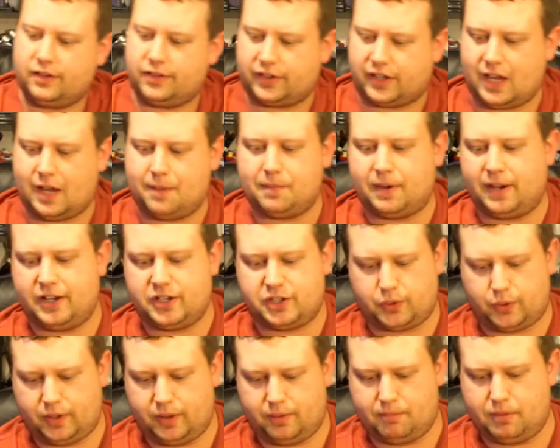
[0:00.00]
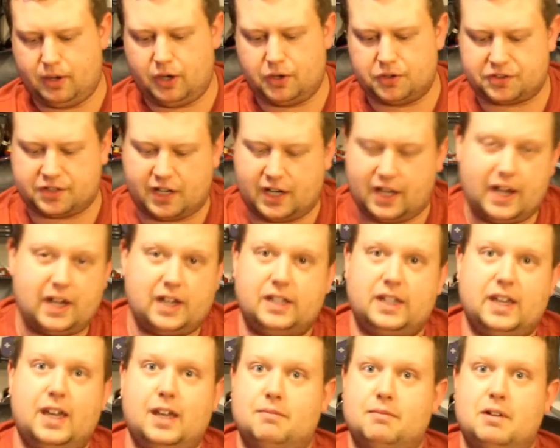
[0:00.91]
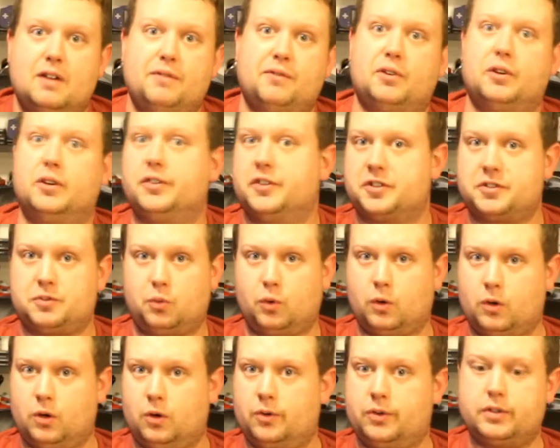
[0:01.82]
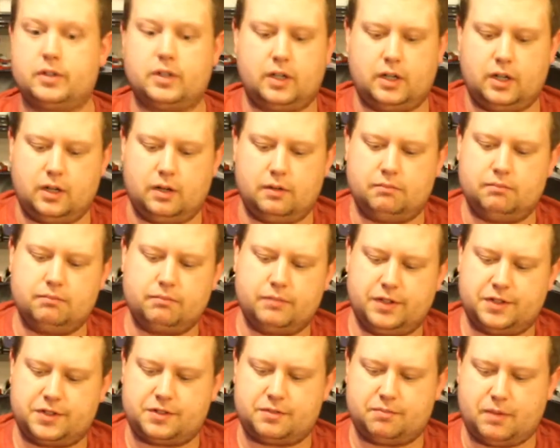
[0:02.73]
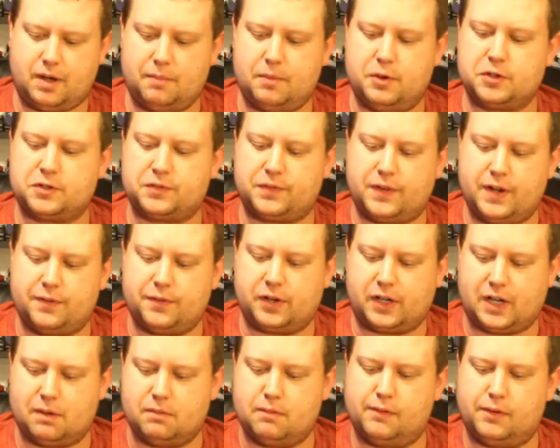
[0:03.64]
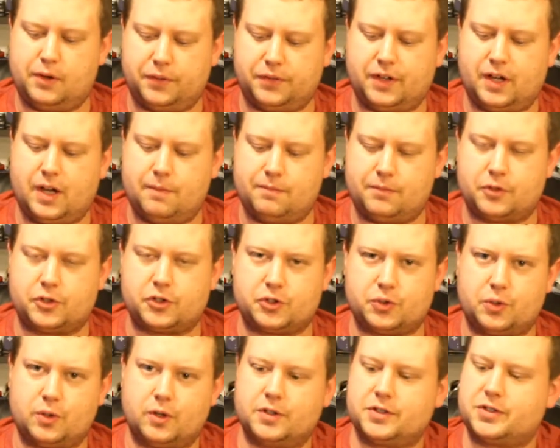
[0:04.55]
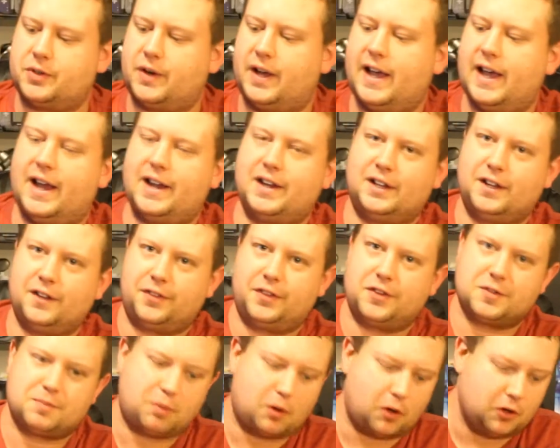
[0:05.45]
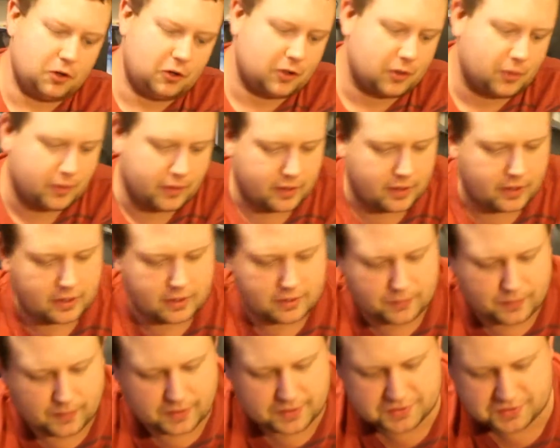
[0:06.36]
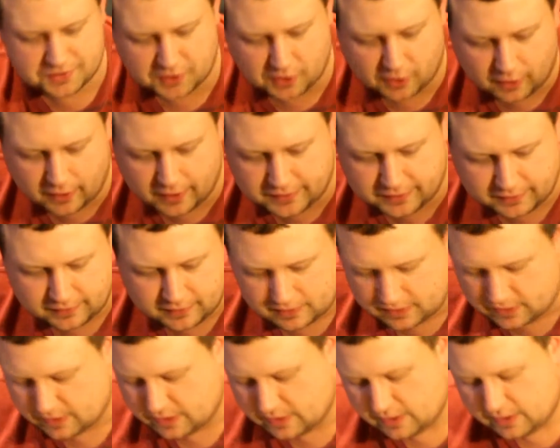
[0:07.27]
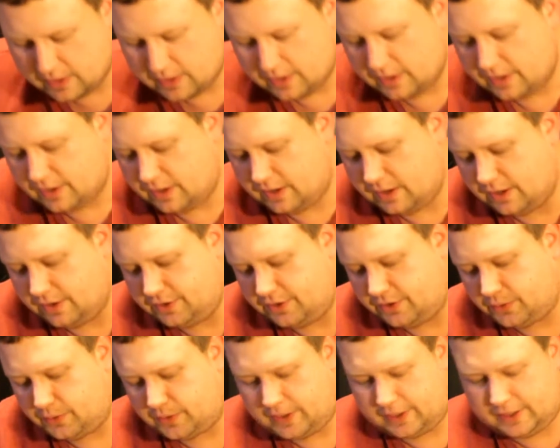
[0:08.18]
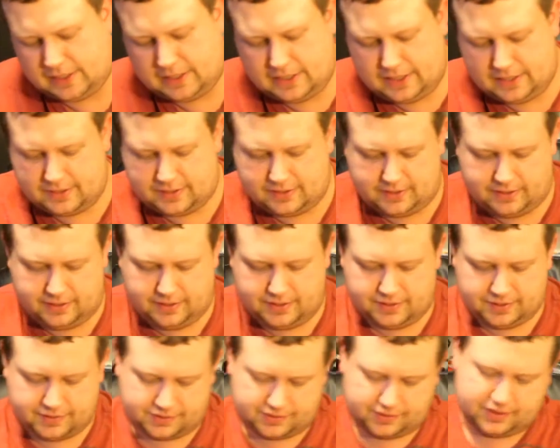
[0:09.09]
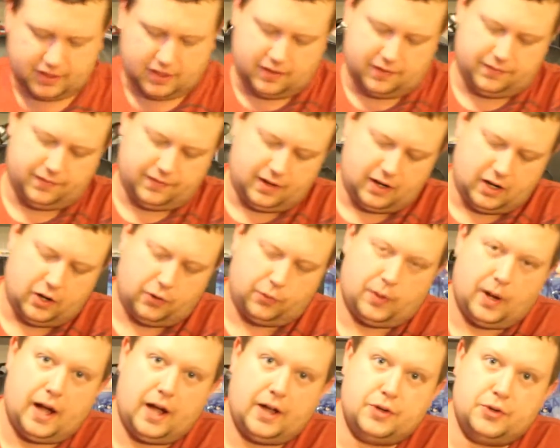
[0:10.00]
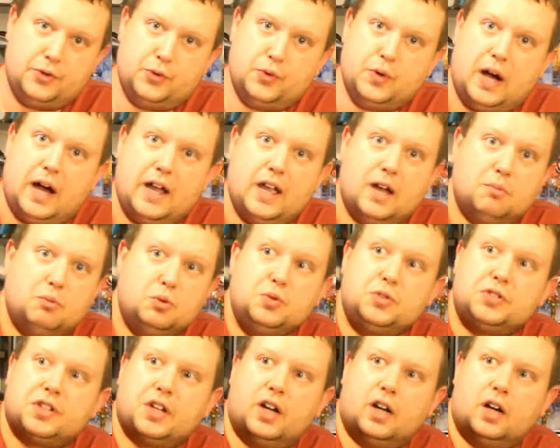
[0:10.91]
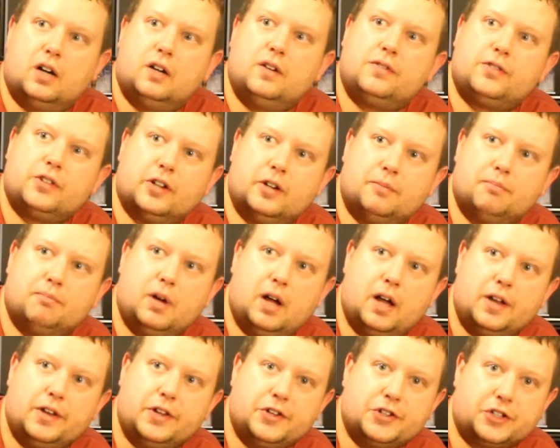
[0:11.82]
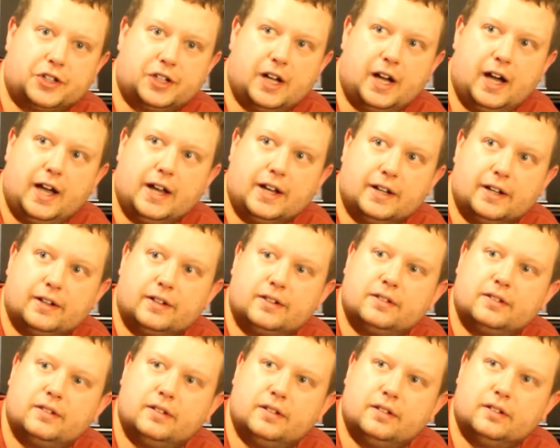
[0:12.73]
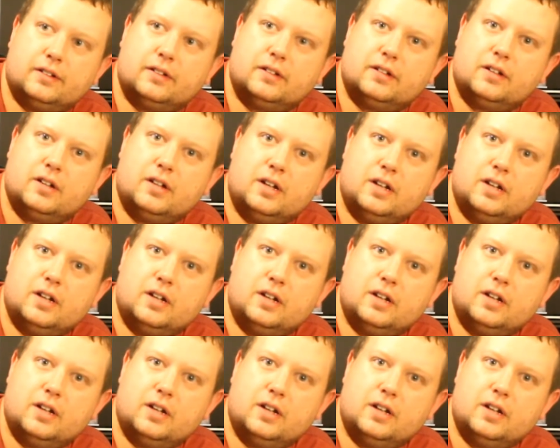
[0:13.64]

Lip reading: the game I enjoy the most out of any game ever in this world. It's my most favorite game of all time for sure, so I had to get this perler when I saw it. And the other one I got is of Ryu Hayabusa from Ninja Gaiden, and